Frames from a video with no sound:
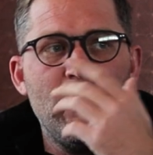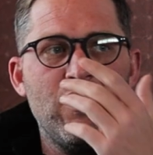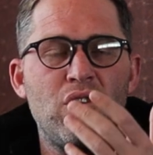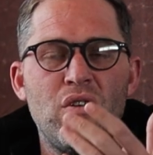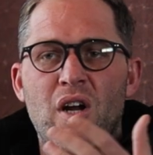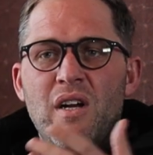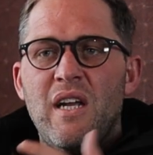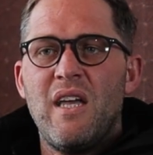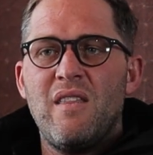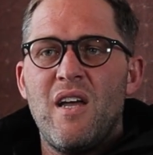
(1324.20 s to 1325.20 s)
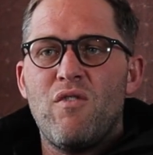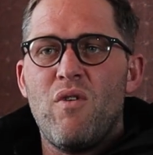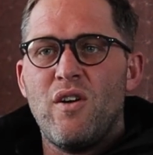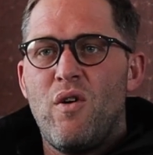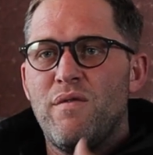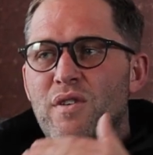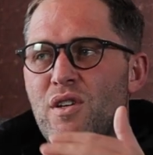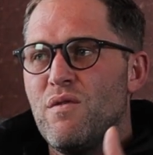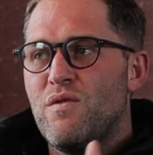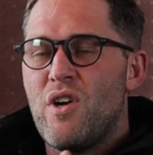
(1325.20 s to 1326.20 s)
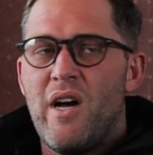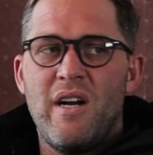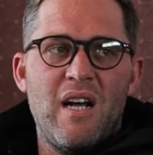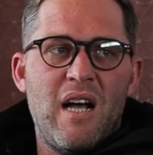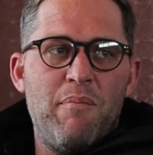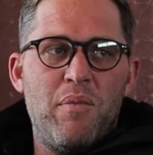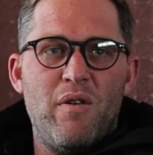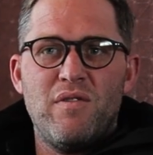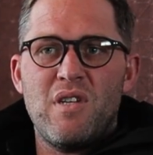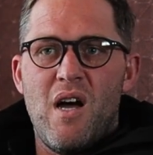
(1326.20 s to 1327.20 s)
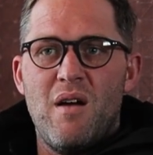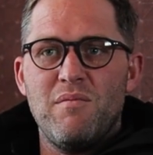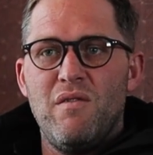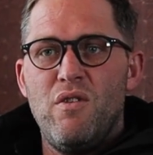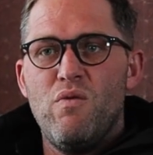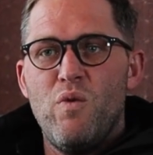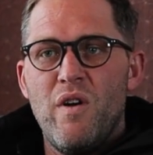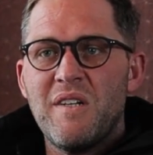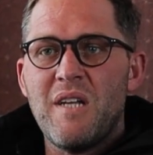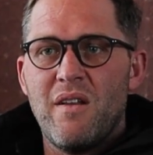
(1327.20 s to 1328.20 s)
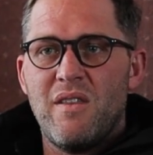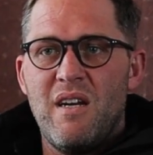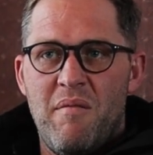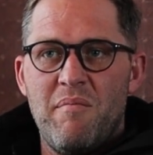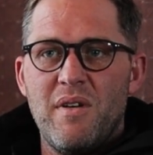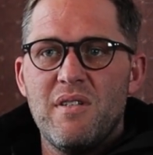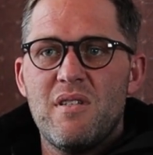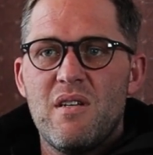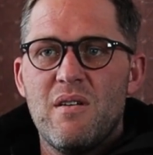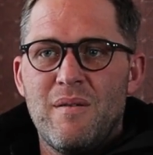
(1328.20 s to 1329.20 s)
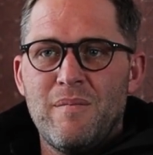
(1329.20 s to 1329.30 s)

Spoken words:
you'll only get that right after you've tried it a couple of times and you've worked out the numbers.